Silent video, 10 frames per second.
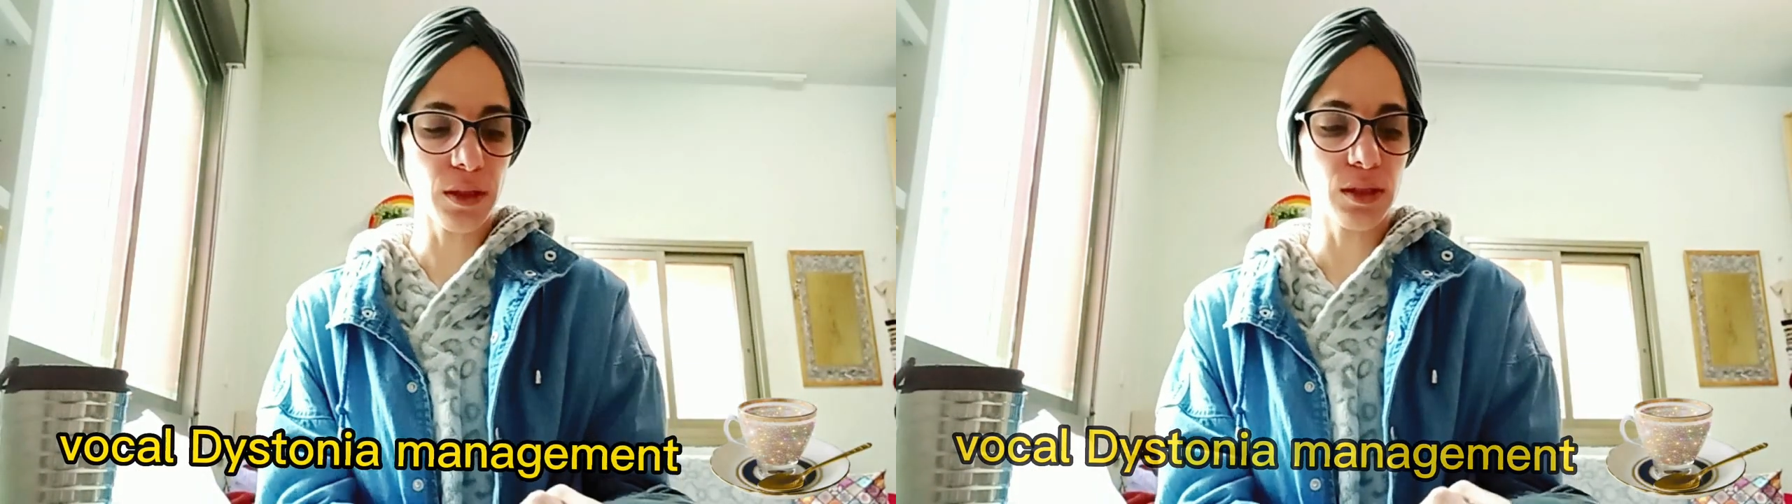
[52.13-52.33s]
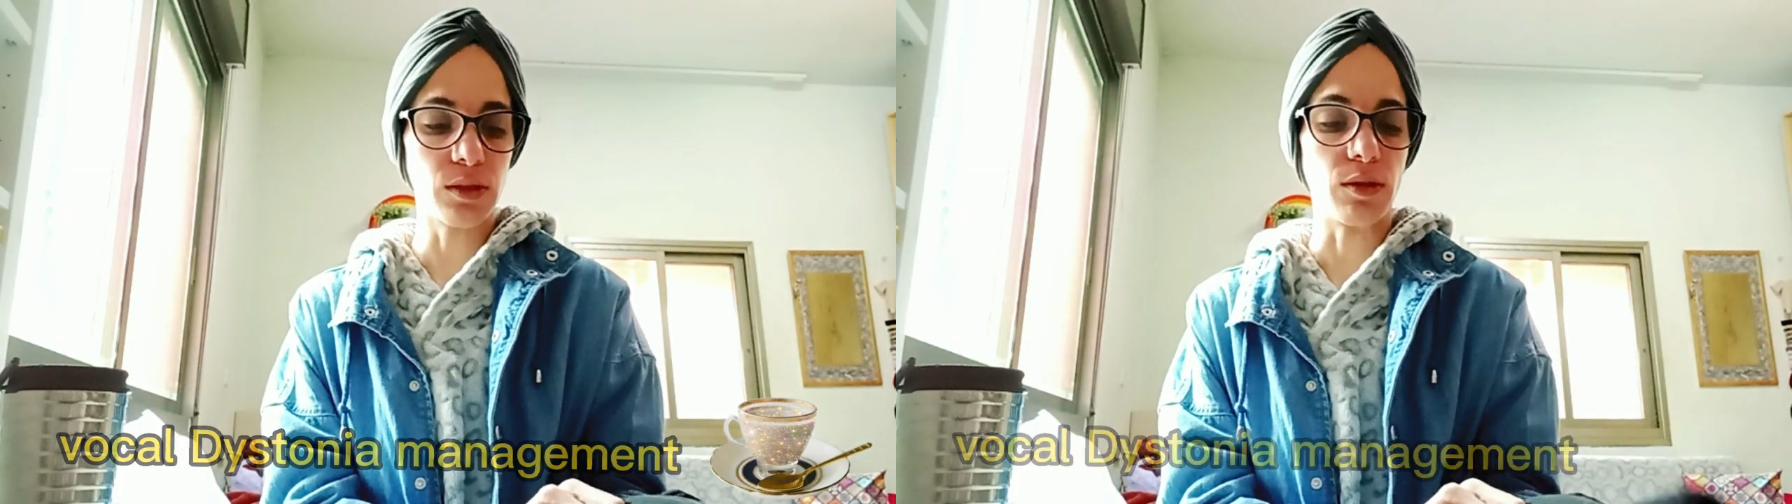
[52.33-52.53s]

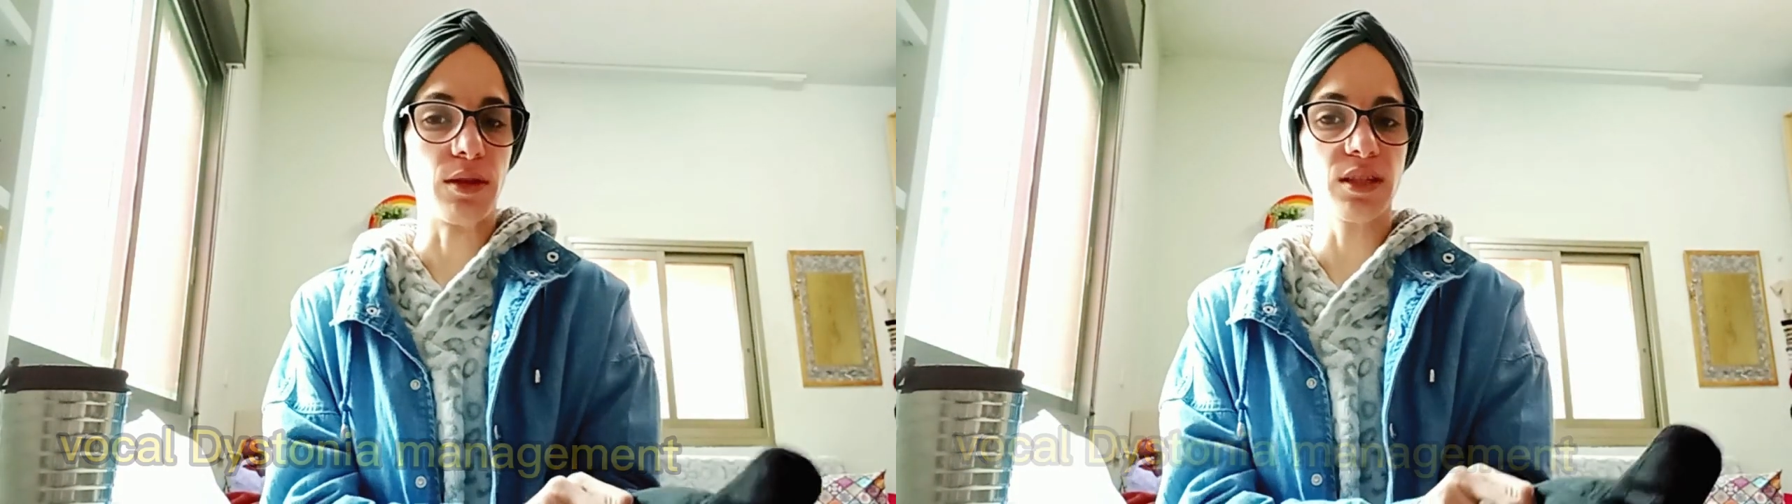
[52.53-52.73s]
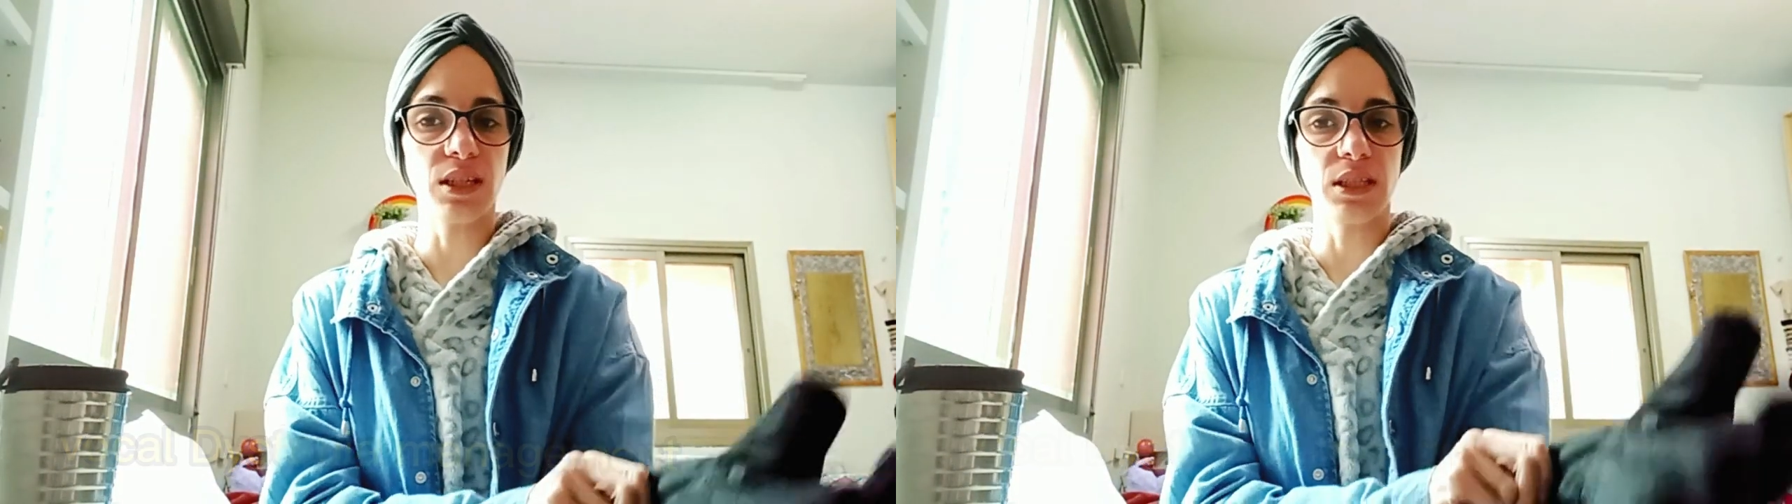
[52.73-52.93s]
So
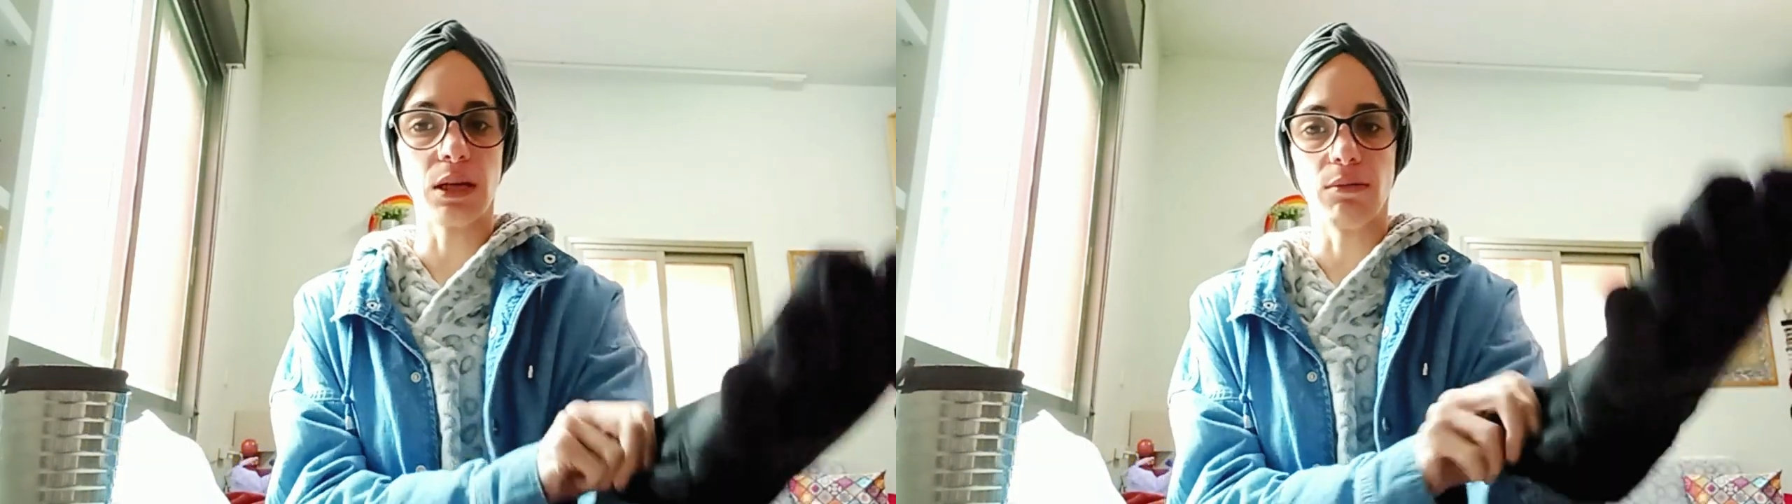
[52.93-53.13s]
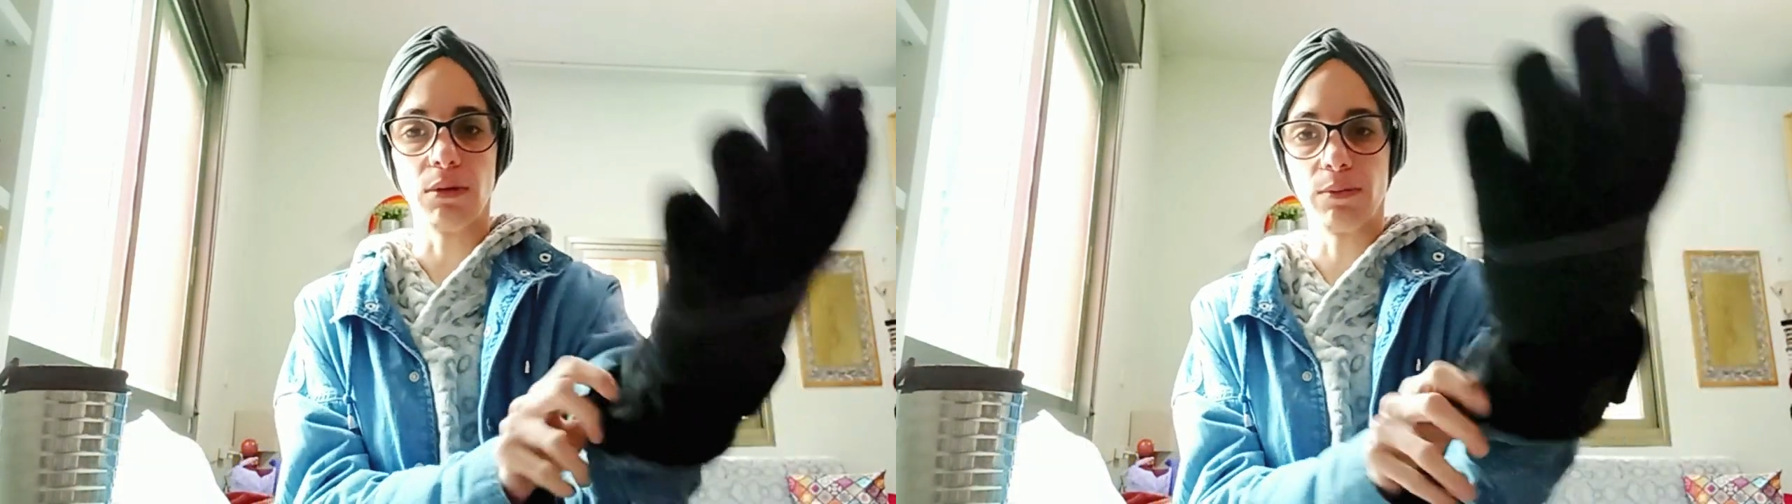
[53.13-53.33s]
this is
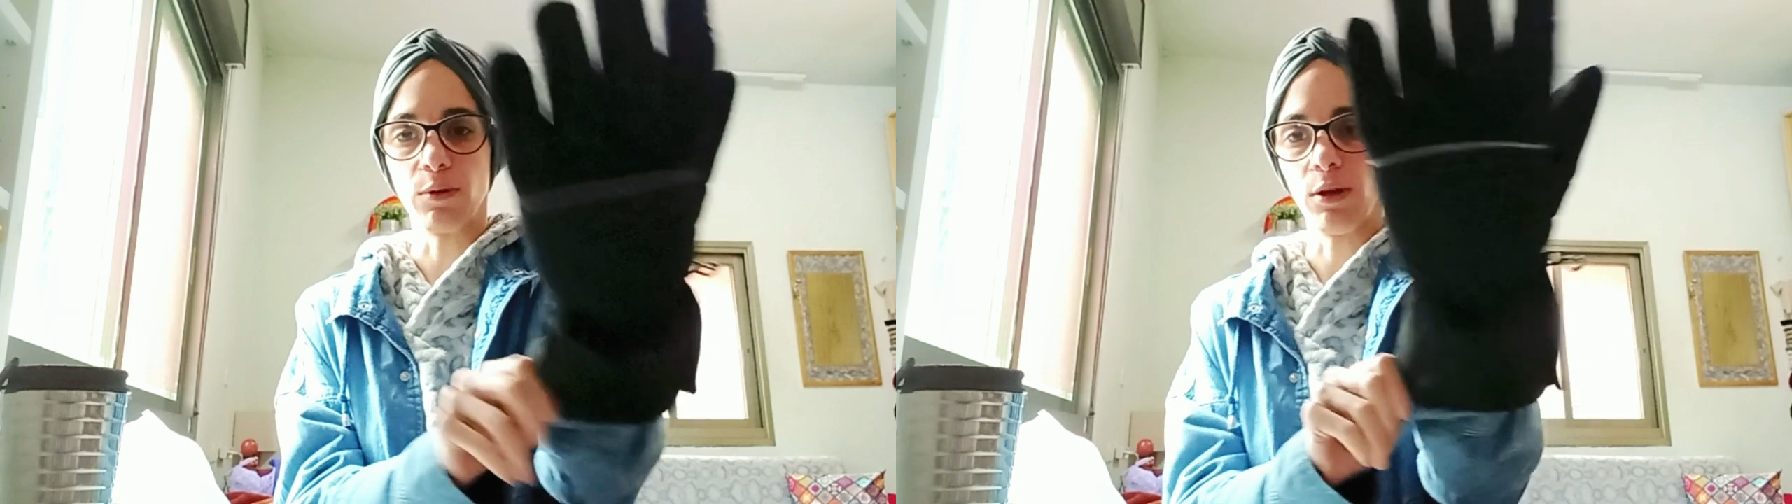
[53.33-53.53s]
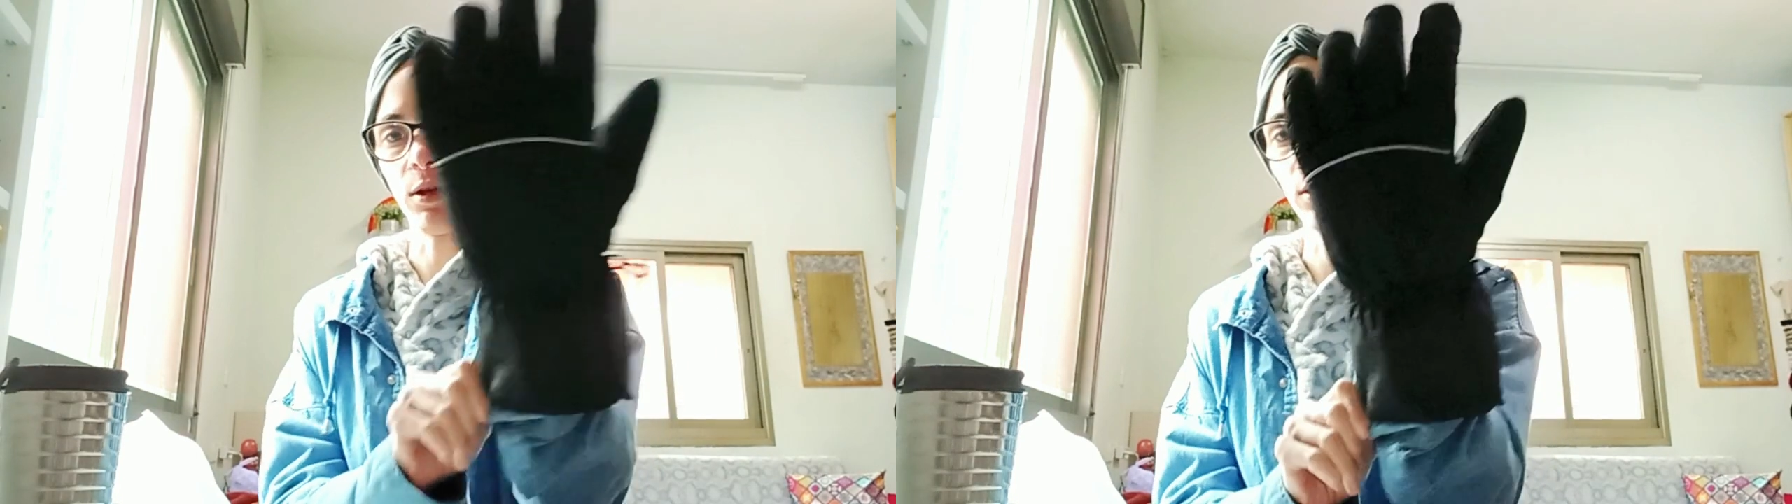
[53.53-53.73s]
our
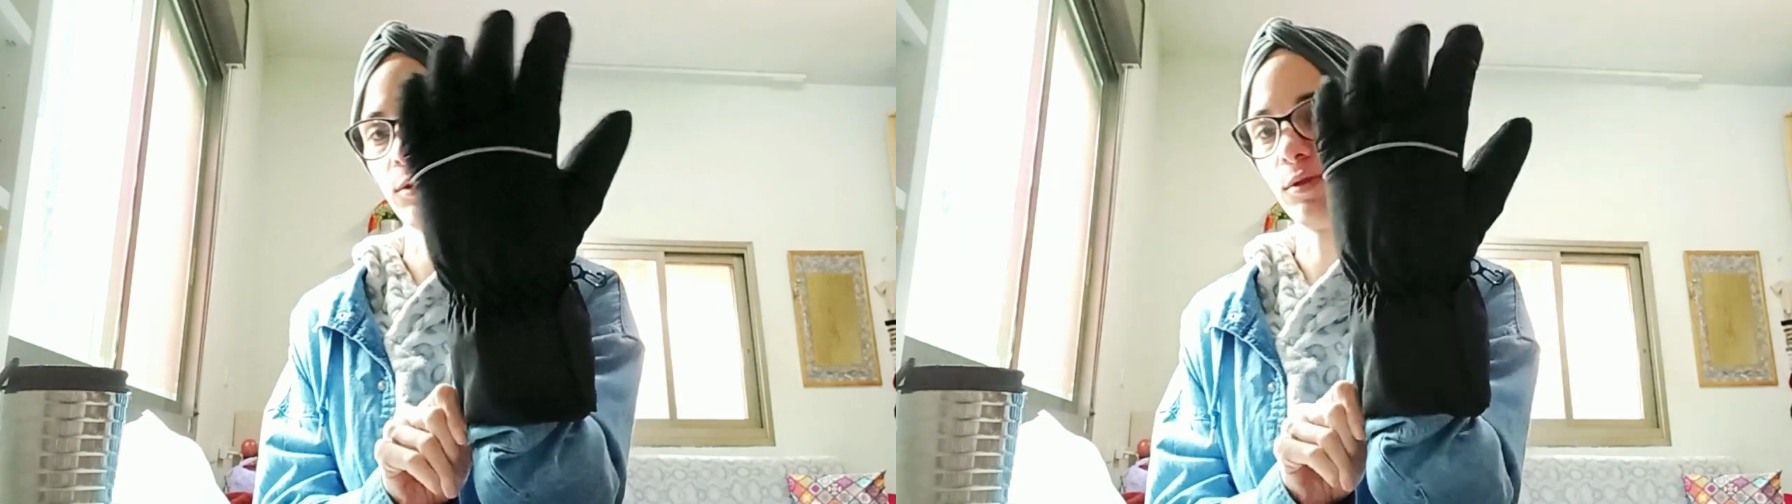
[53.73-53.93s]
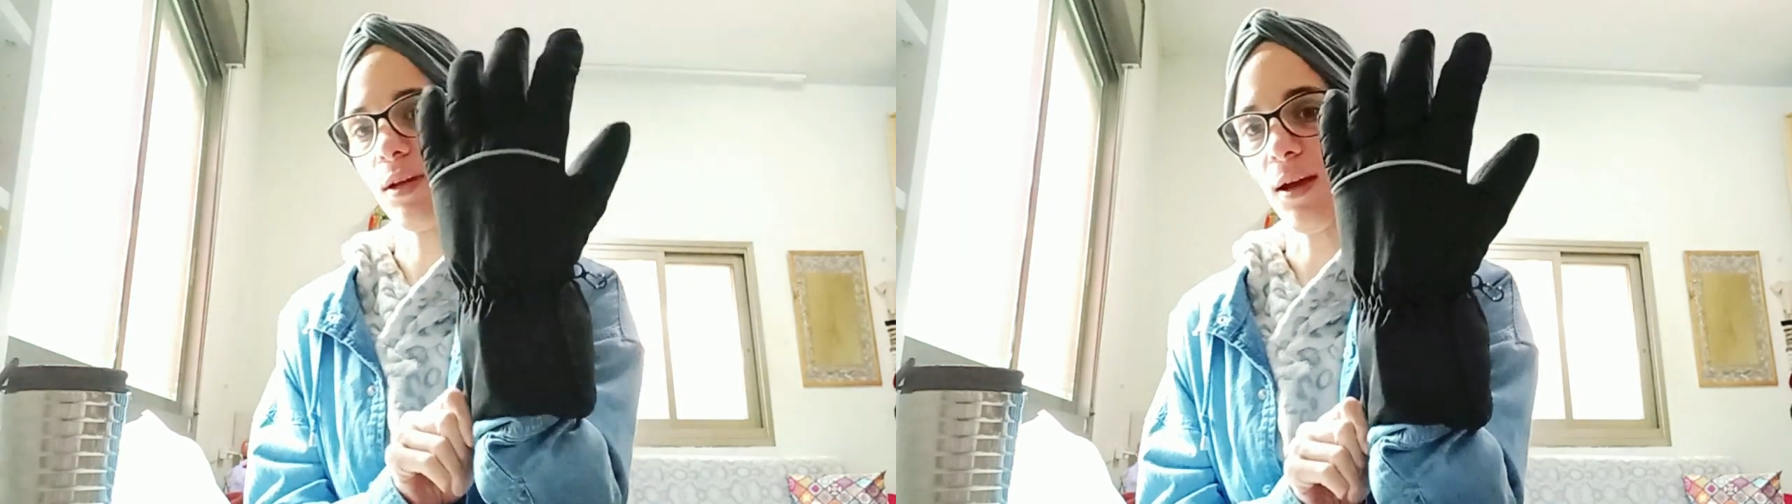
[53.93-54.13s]
product
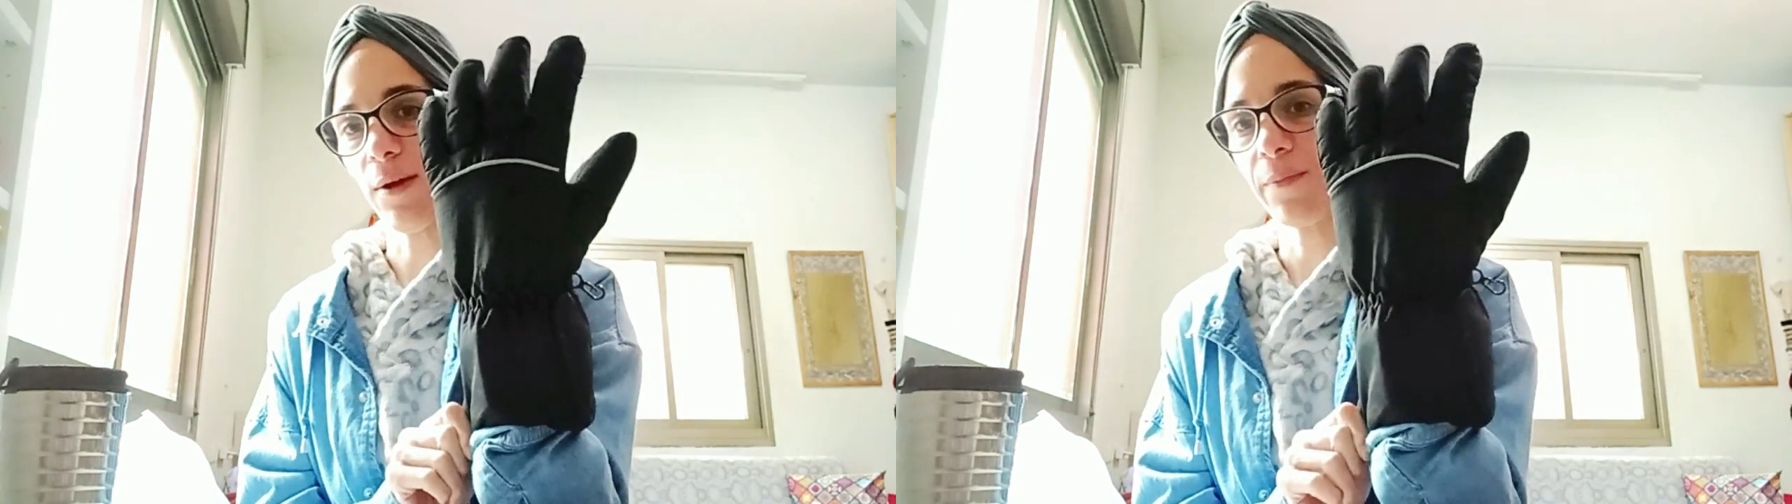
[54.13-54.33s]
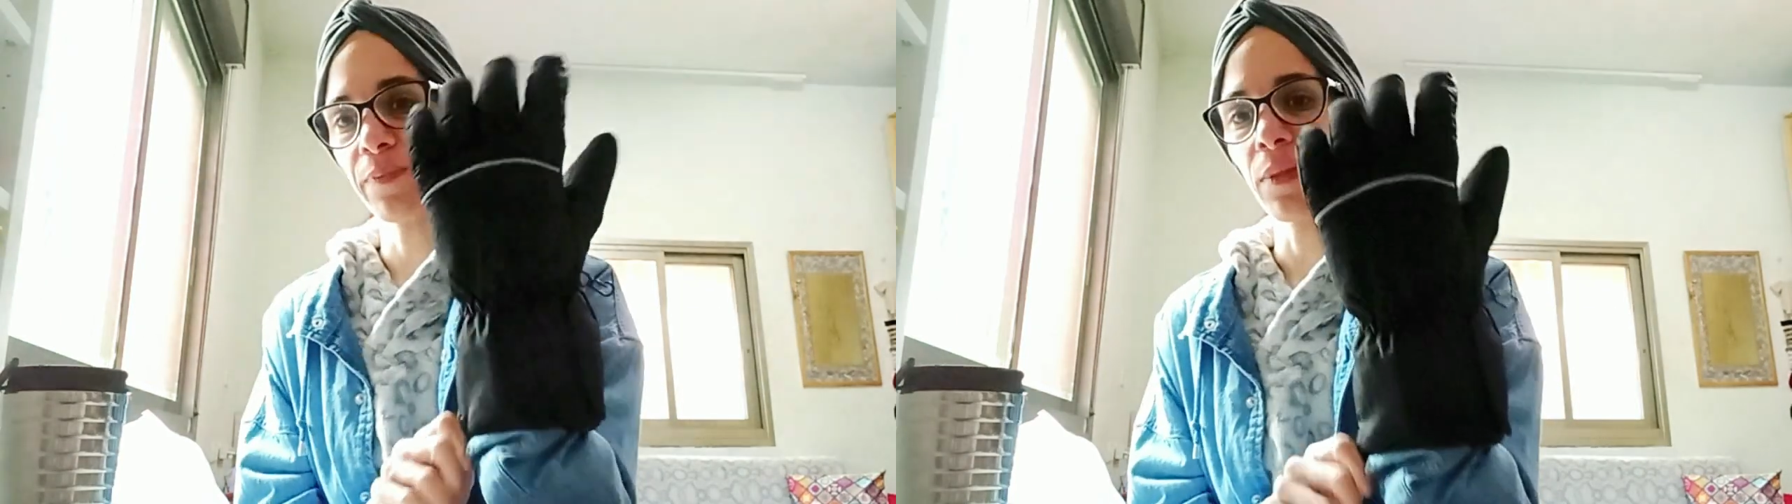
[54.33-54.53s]
today.